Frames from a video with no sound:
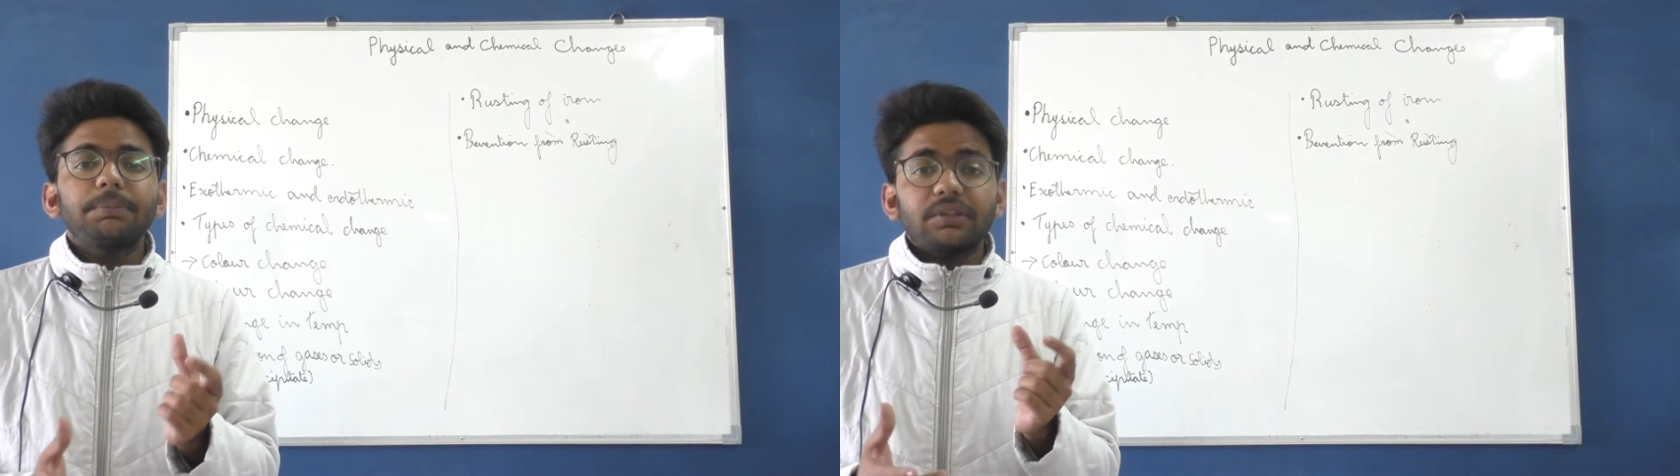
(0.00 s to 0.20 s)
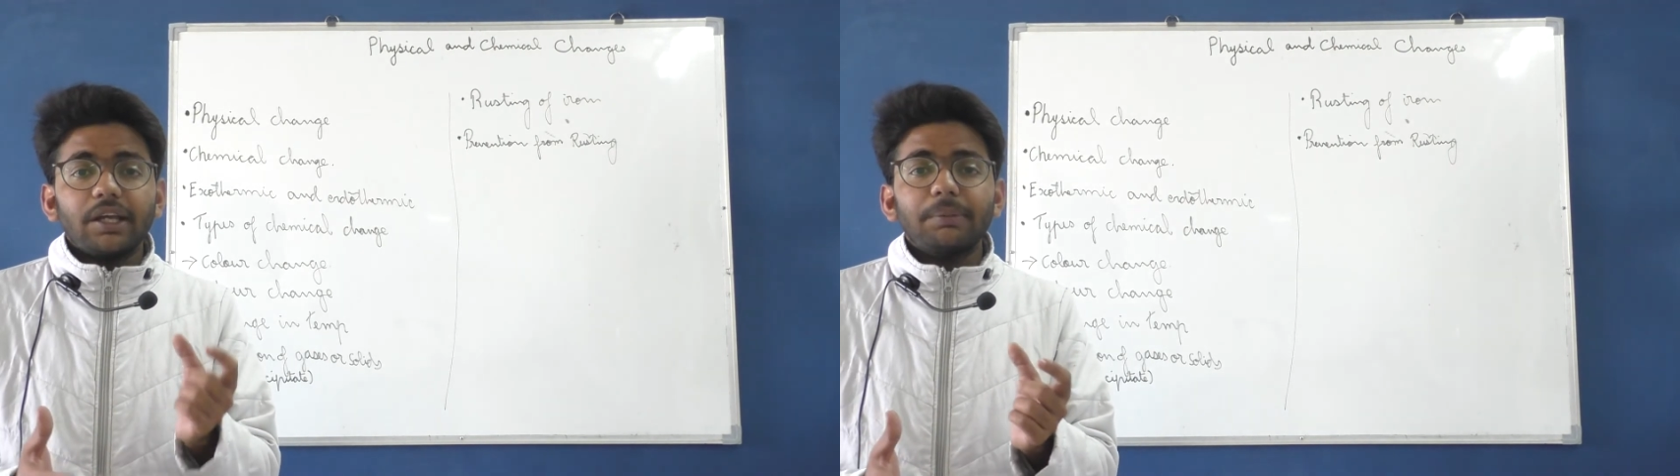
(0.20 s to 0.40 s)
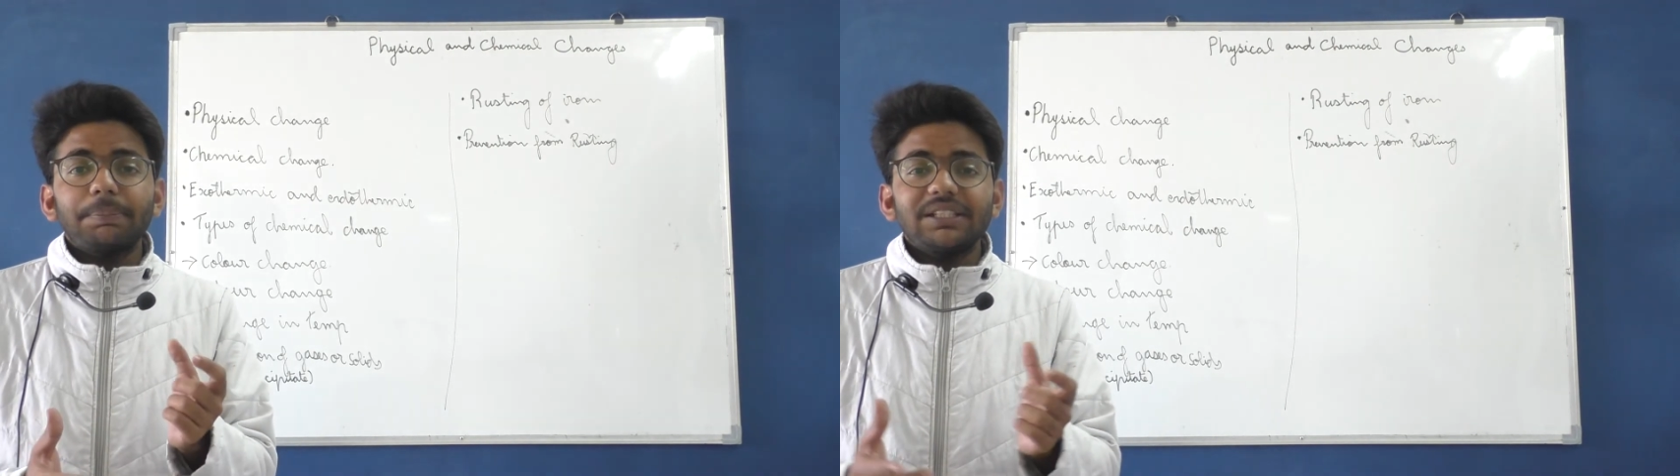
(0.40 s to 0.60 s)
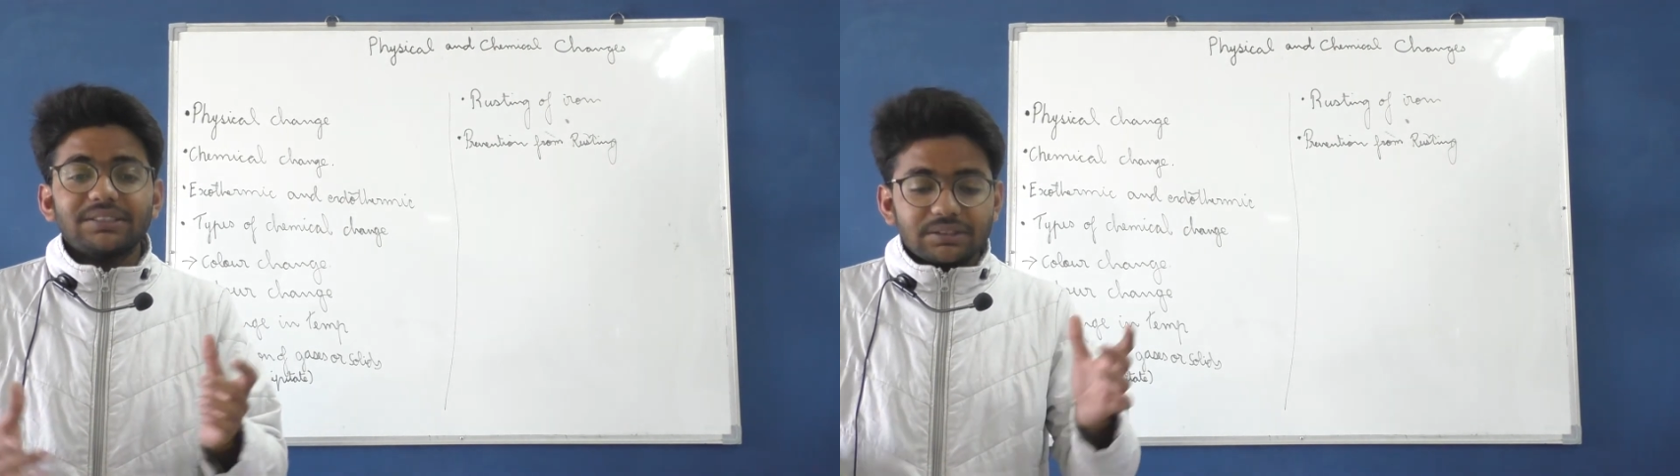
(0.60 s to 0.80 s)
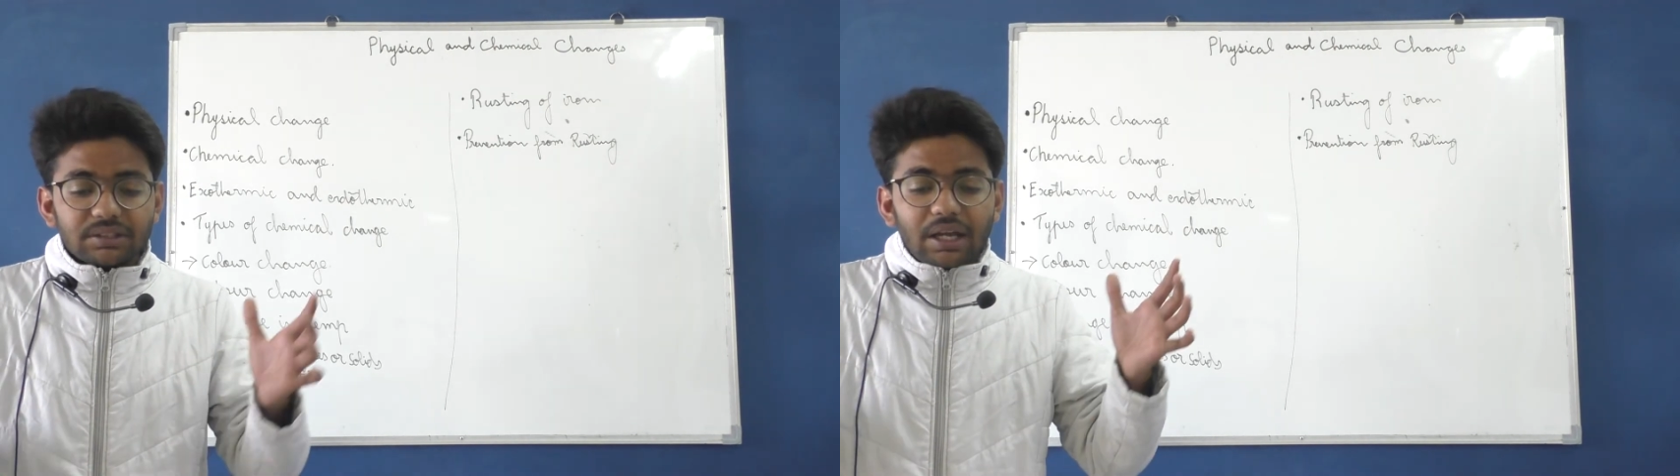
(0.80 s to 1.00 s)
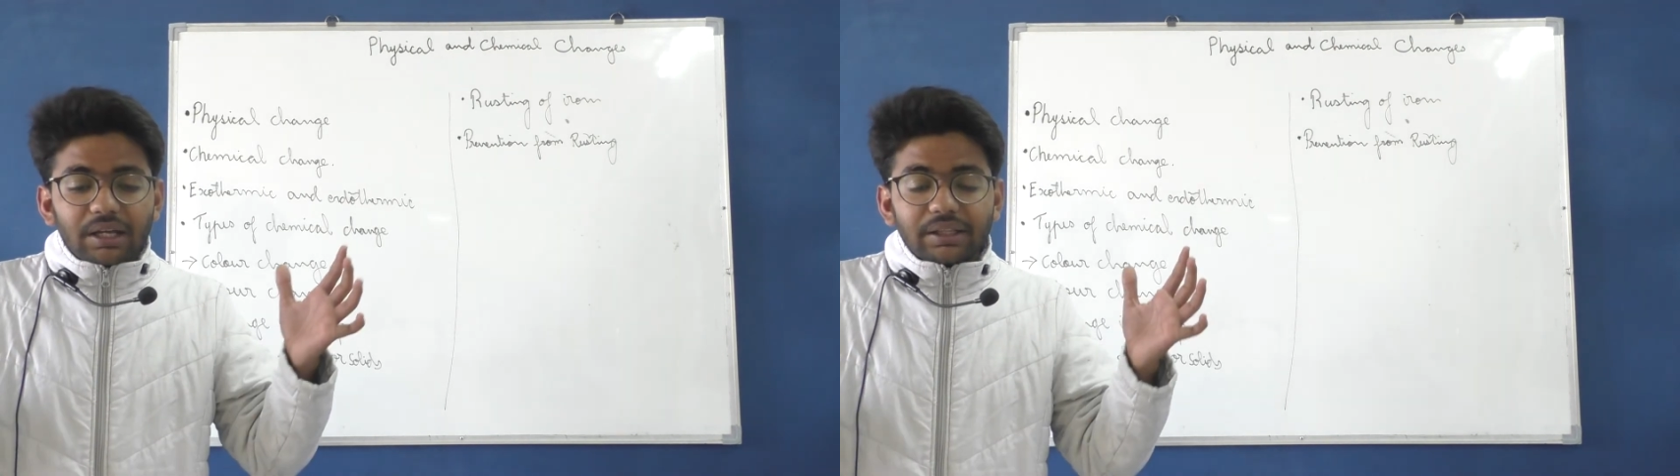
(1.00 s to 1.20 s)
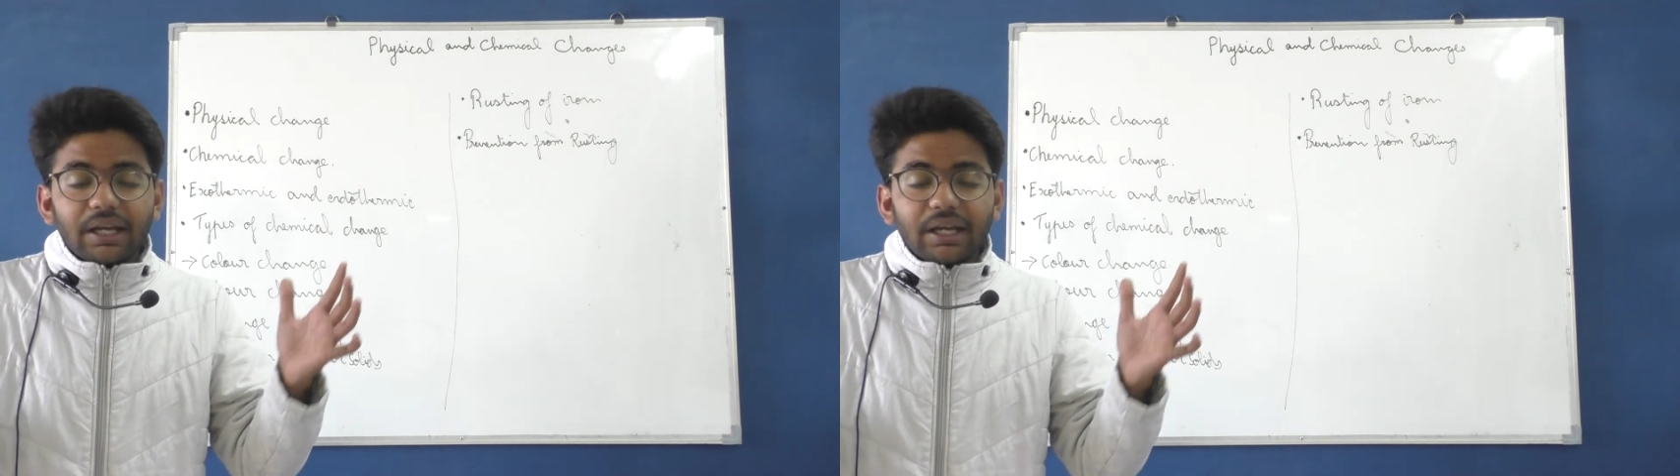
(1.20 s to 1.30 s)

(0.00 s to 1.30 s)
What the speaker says: thick pieces, they